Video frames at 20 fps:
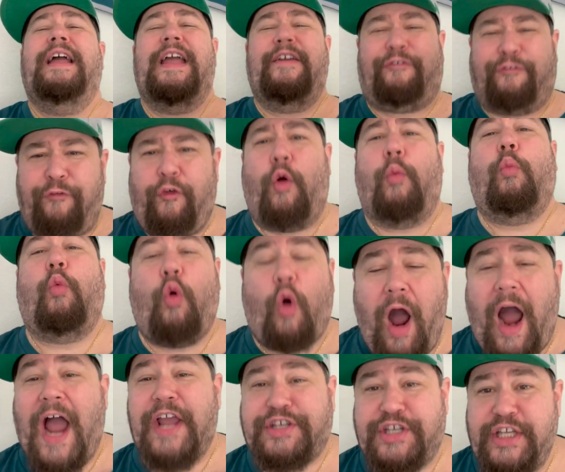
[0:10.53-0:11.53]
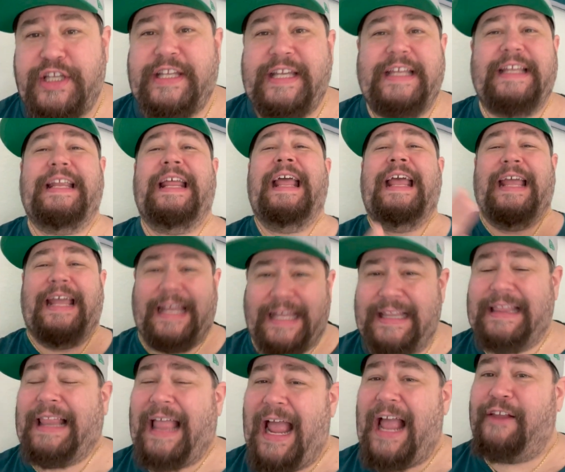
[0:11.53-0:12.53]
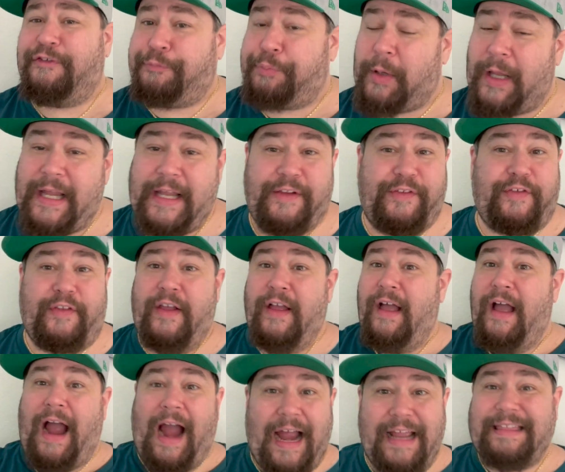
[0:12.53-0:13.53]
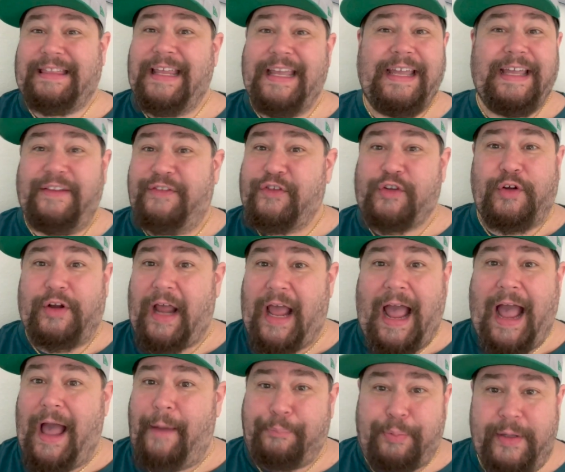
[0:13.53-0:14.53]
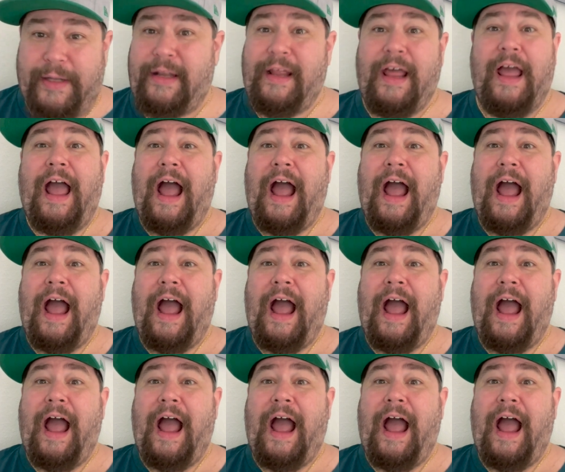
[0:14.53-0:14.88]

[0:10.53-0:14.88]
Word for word: from washington in last place i think it's going to happen